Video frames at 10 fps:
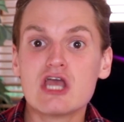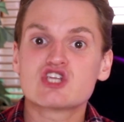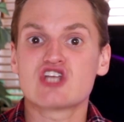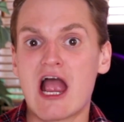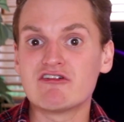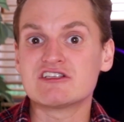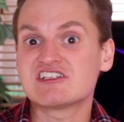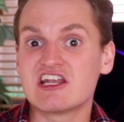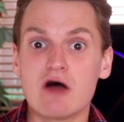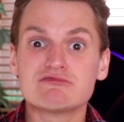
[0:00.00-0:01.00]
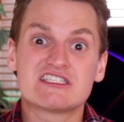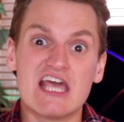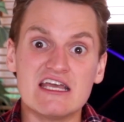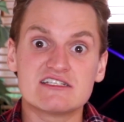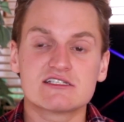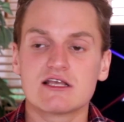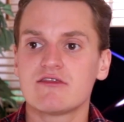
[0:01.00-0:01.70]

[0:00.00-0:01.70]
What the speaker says: Sharon said I was this.